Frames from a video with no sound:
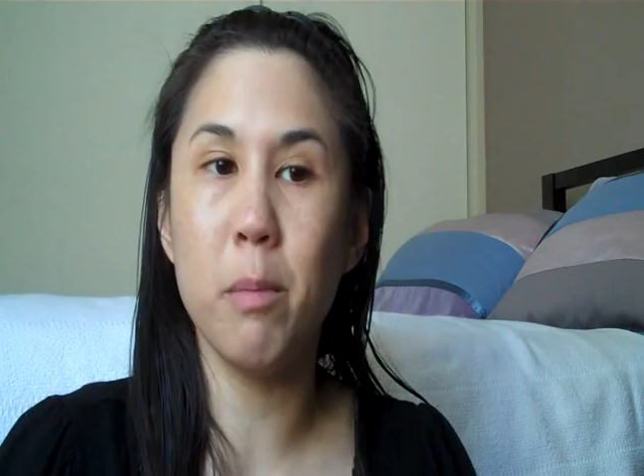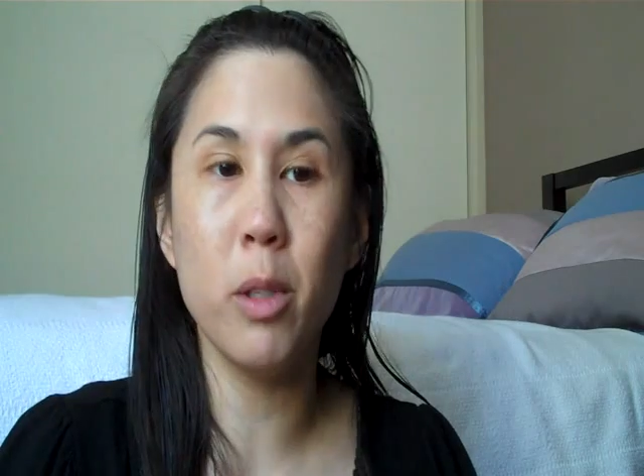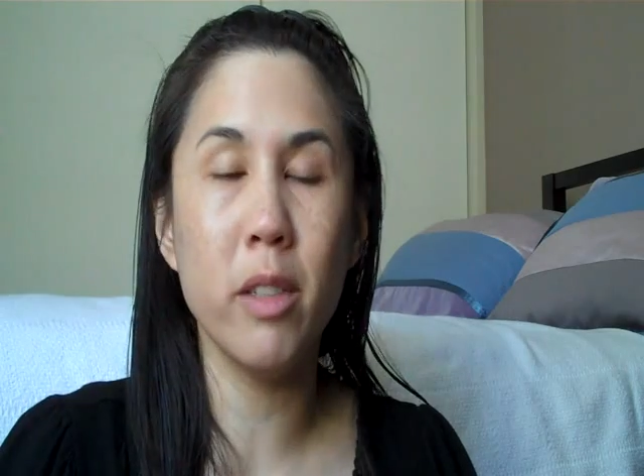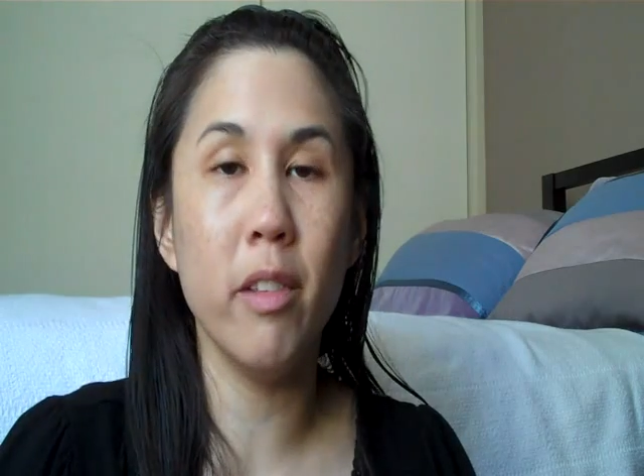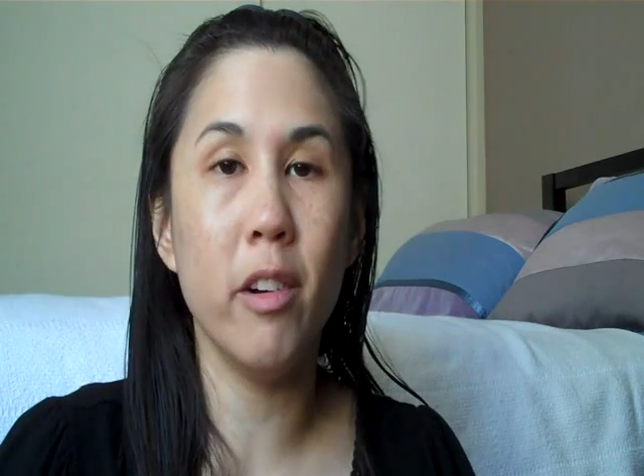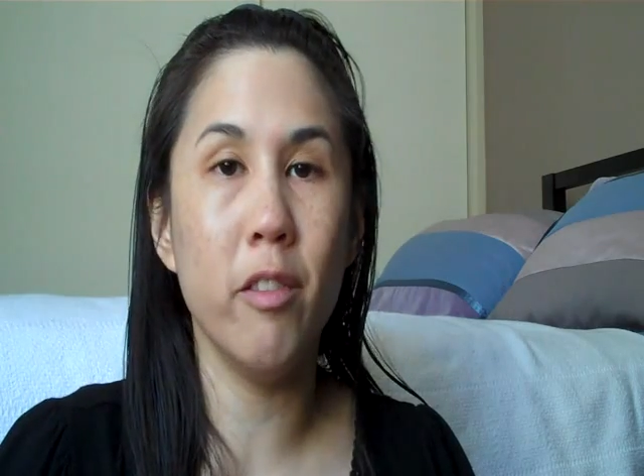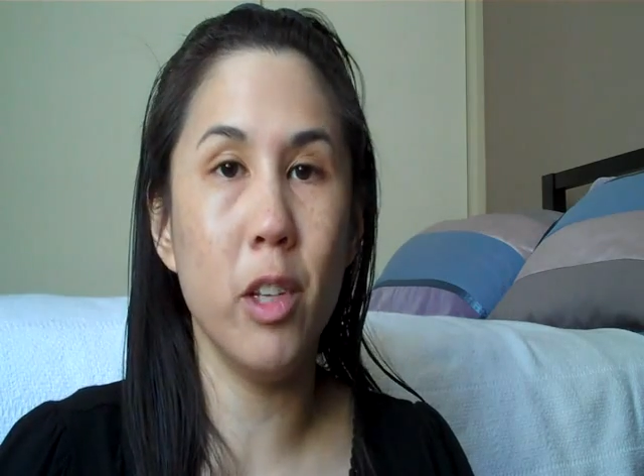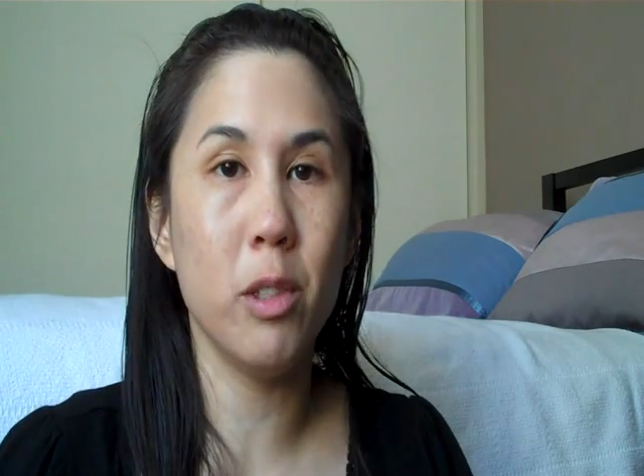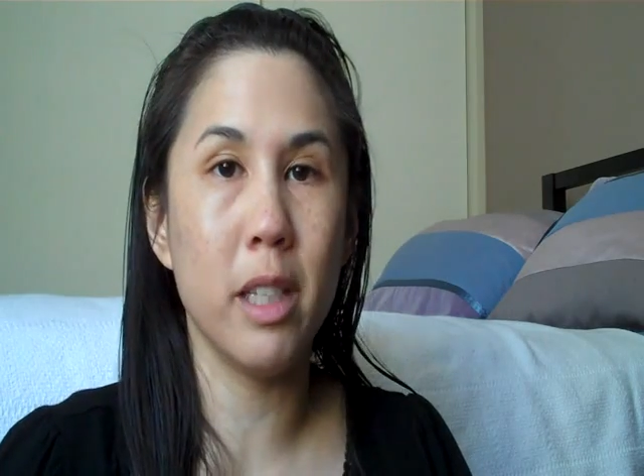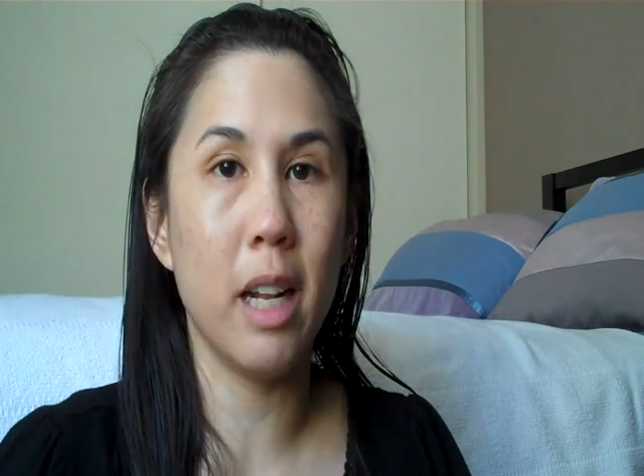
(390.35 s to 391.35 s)
Most of the
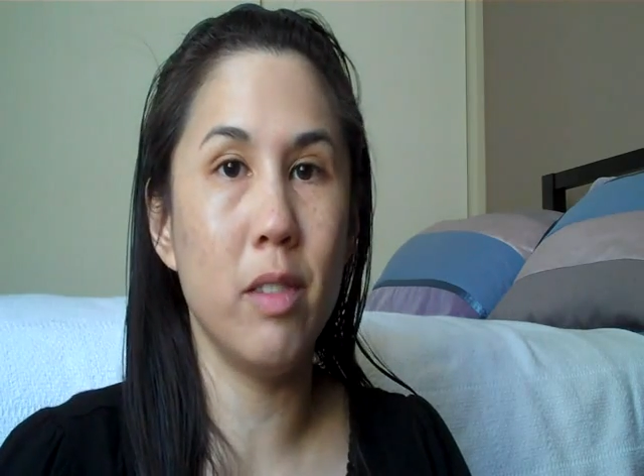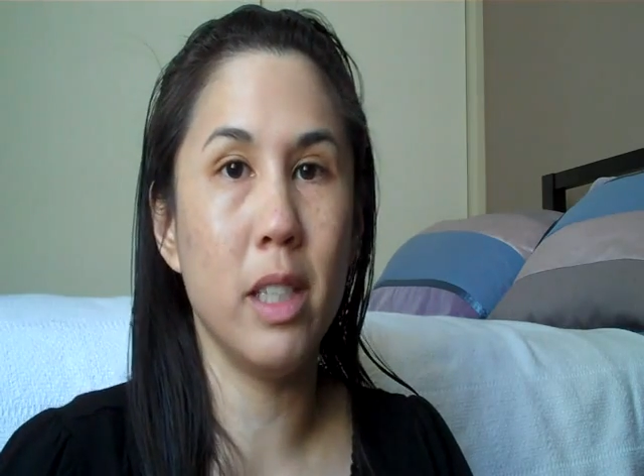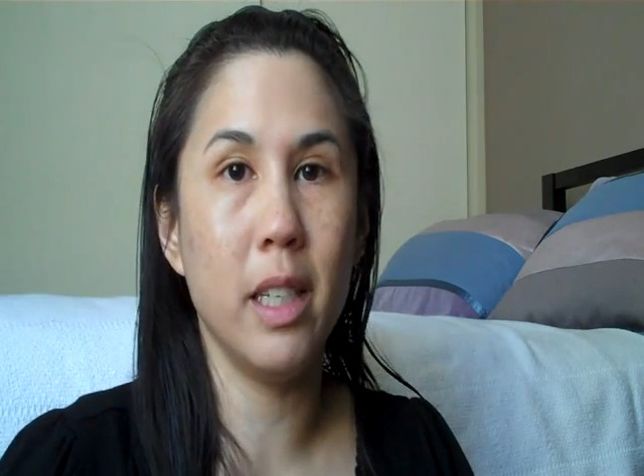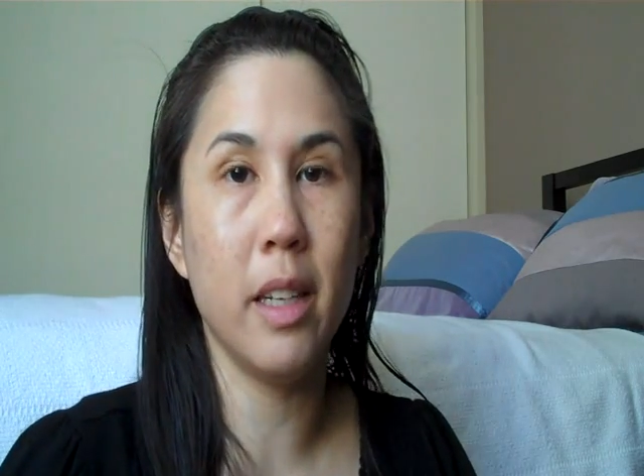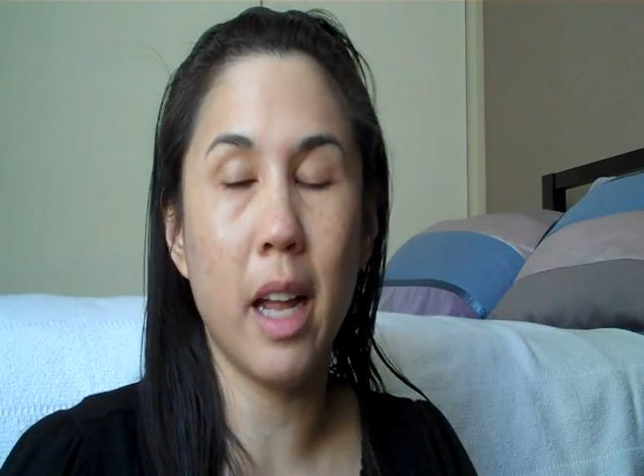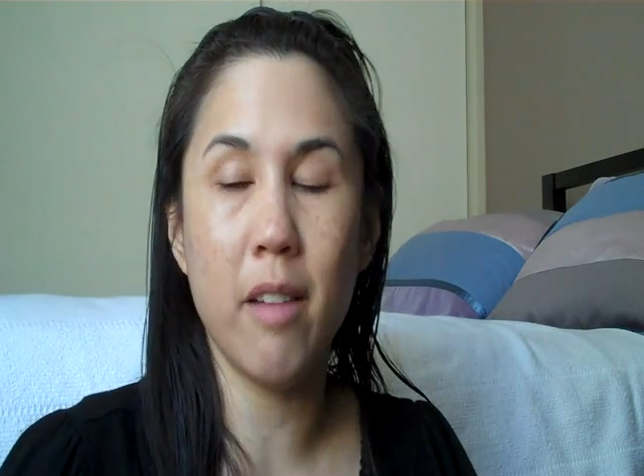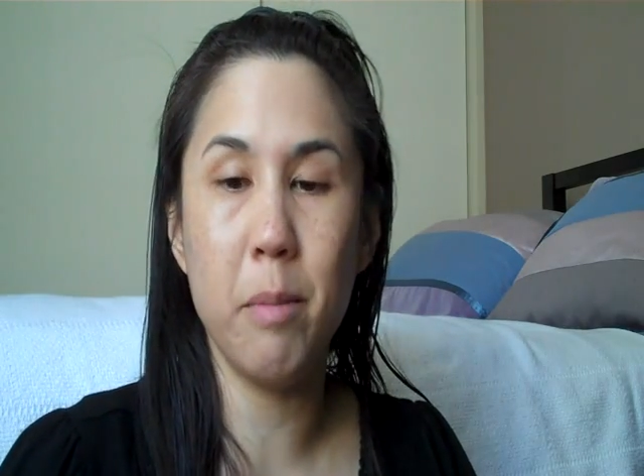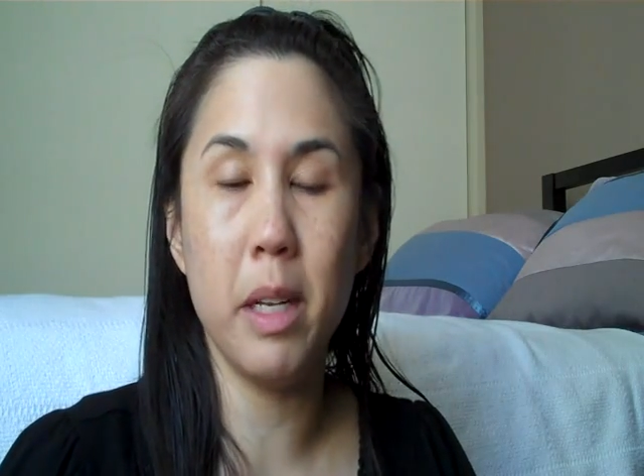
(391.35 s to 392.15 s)
reviews that I've seen have